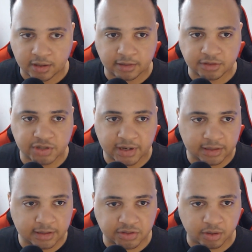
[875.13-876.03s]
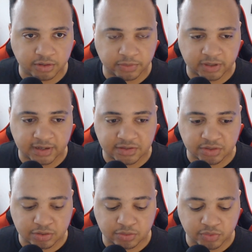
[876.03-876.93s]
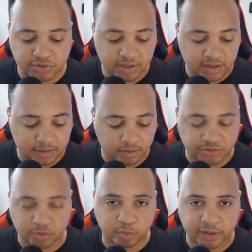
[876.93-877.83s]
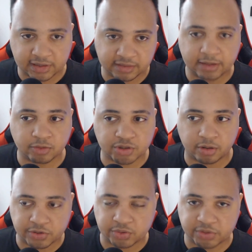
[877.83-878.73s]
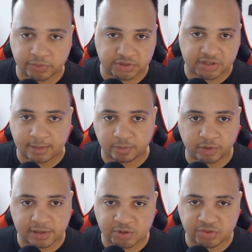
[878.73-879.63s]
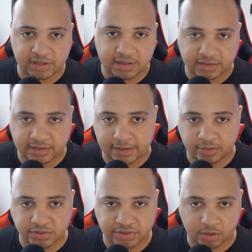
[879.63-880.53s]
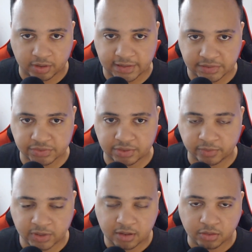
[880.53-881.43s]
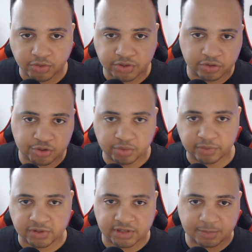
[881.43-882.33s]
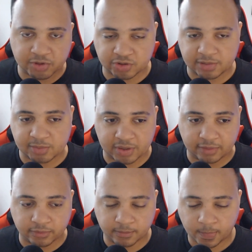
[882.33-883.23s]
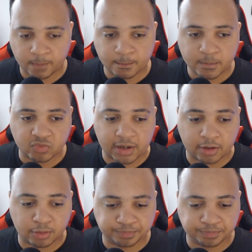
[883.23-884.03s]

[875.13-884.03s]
checking into all different kinds of news, and also breaking down charts on different time frames using indicators and all kinds of stuff. Those are the two different types of streams you have. Now,